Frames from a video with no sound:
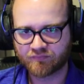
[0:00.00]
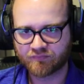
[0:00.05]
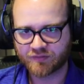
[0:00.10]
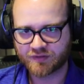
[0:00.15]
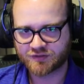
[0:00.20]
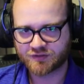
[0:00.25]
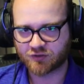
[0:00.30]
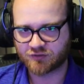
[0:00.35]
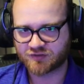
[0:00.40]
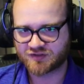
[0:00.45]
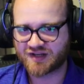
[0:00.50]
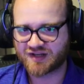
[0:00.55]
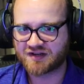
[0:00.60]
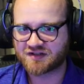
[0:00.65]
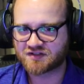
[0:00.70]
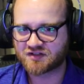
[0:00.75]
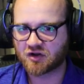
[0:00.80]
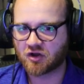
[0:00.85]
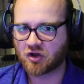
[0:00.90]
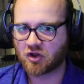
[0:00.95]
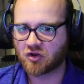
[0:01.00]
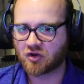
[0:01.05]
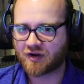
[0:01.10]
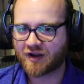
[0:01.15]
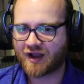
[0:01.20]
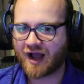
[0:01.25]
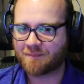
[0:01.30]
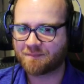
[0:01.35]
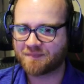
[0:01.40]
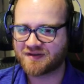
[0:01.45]
So Sentinel
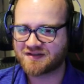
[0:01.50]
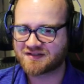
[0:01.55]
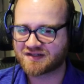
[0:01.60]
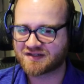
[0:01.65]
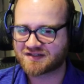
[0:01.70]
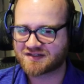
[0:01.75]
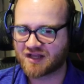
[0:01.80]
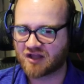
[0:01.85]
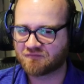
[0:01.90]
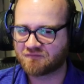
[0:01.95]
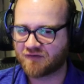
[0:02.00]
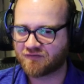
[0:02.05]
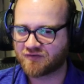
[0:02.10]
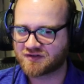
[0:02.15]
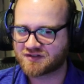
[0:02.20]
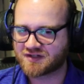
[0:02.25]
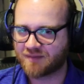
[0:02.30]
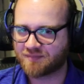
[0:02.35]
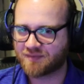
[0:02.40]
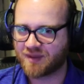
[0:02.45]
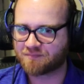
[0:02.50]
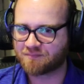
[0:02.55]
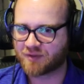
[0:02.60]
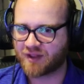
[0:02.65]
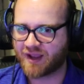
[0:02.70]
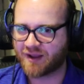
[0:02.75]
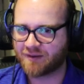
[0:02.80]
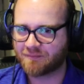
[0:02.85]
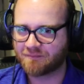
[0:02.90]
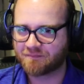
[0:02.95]
copies itself every time they
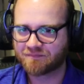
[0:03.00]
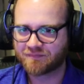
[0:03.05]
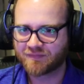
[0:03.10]
play it.